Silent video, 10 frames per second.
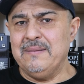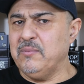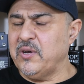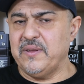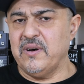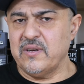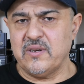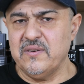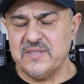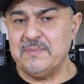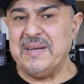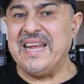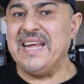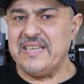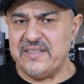but I can't smell
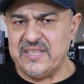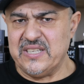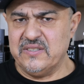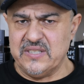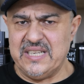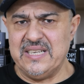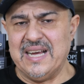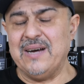anything green,